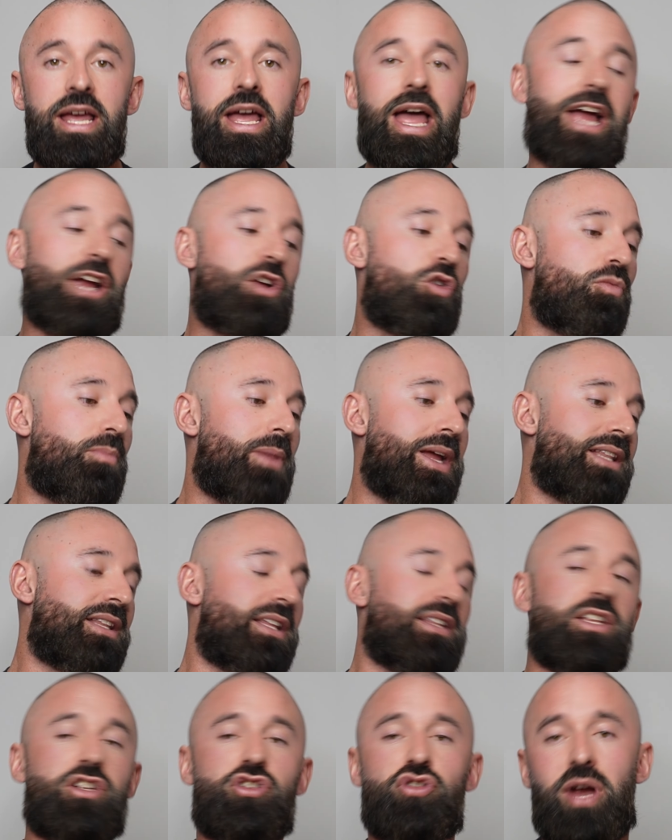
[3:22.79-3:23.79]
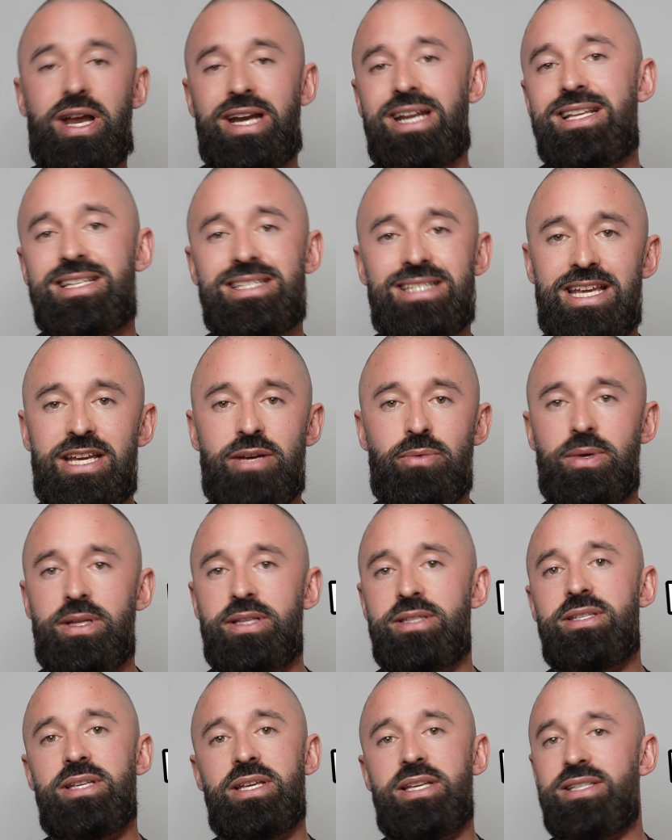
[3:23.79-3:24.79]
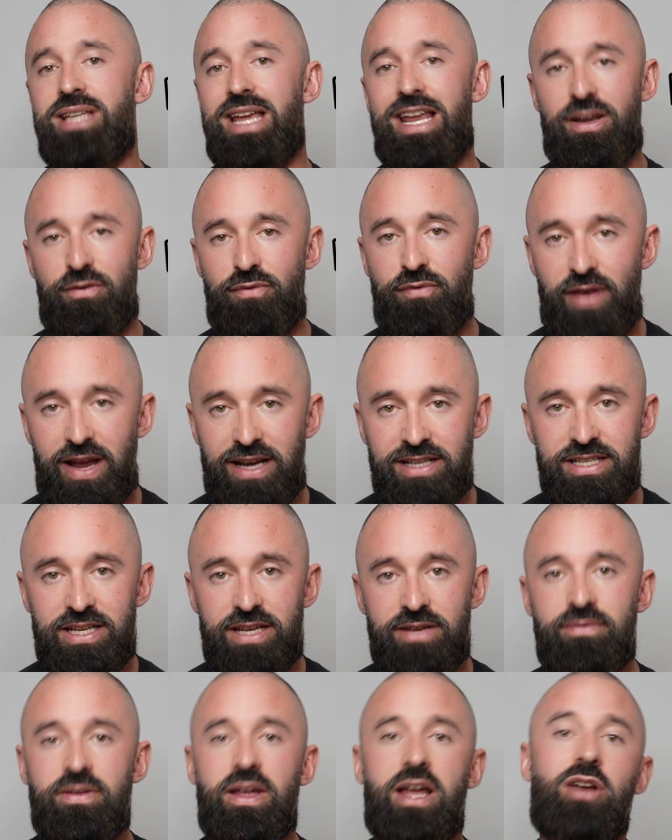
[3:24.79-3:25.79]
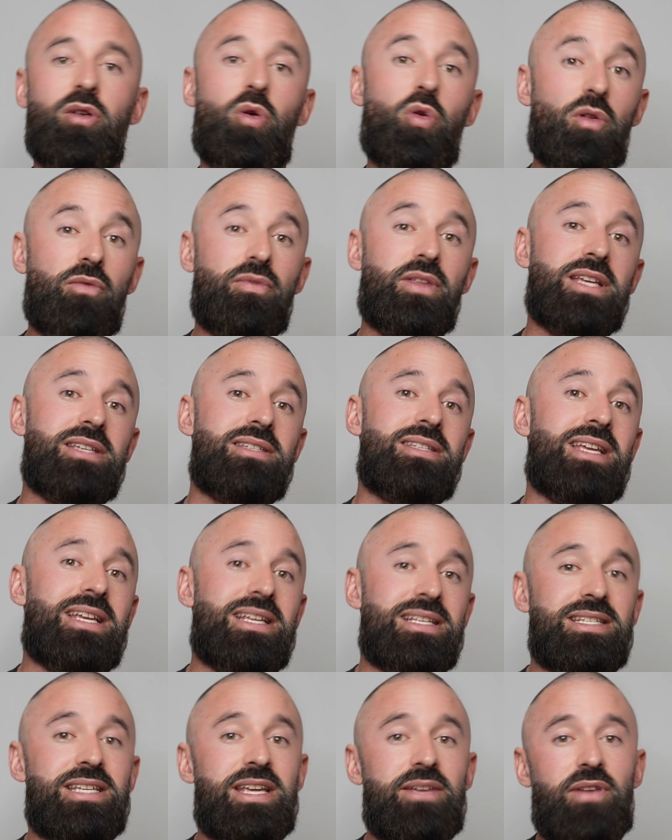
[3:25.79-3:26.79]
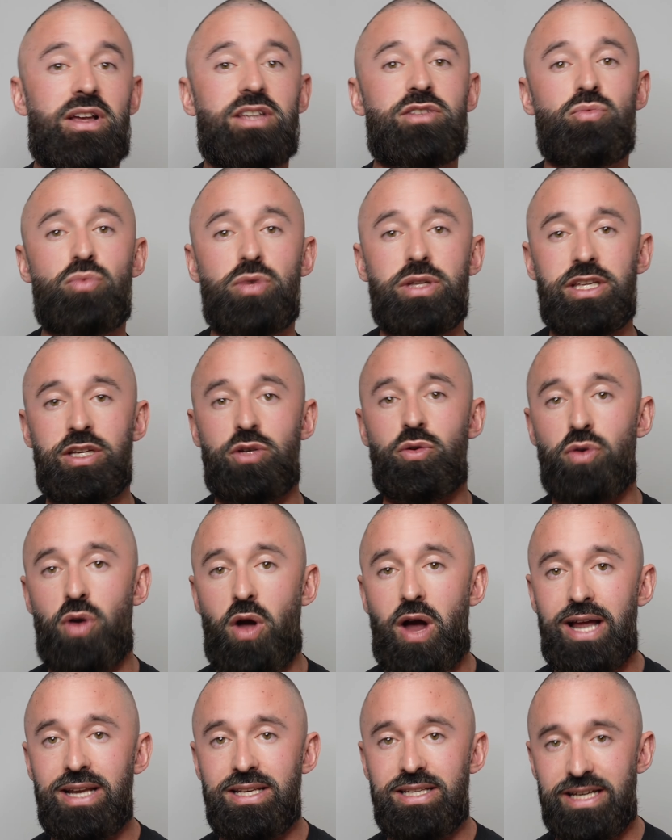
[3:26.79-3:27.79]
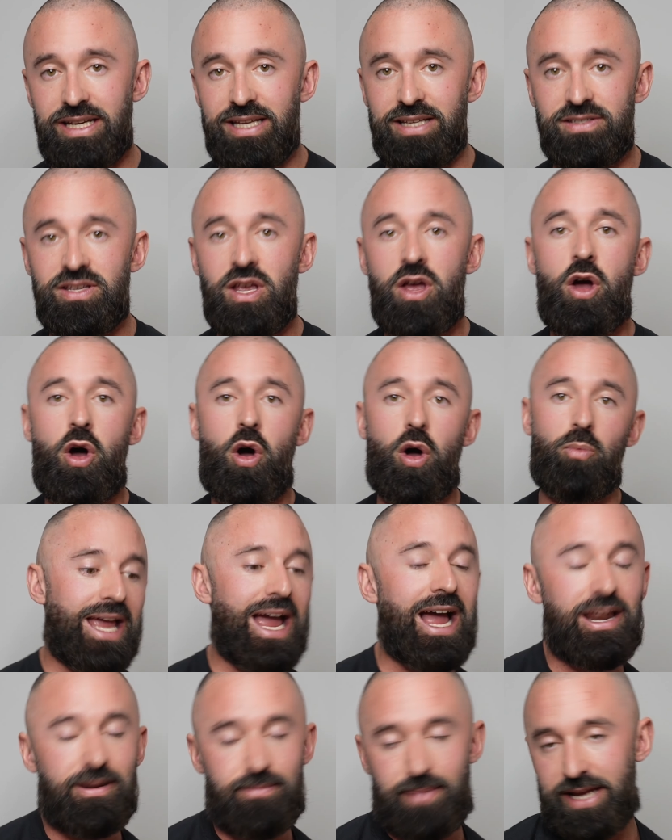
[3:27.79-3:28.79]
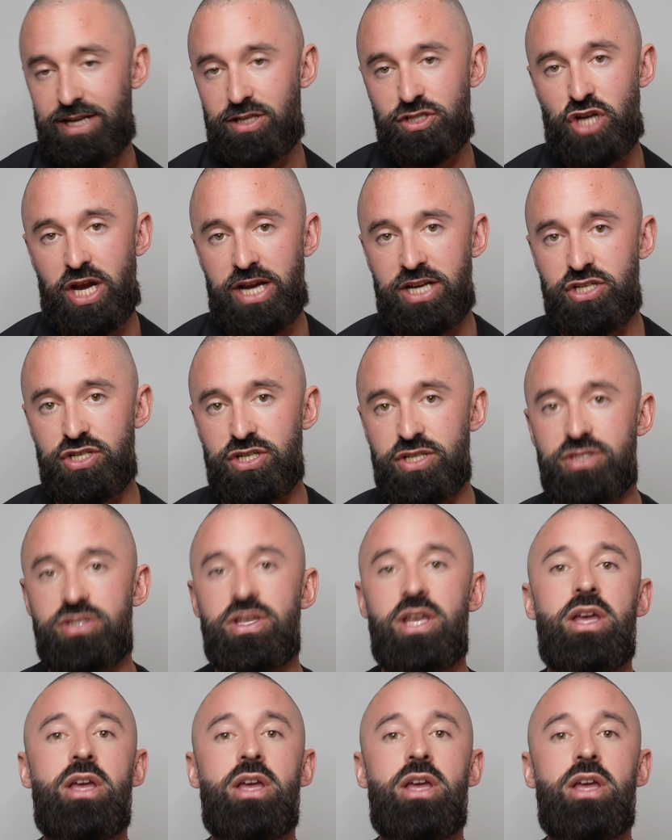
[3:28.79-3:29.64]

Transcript: It could mean that the training sequence is ineffective, and all of these things give us really good ideas on how to make changes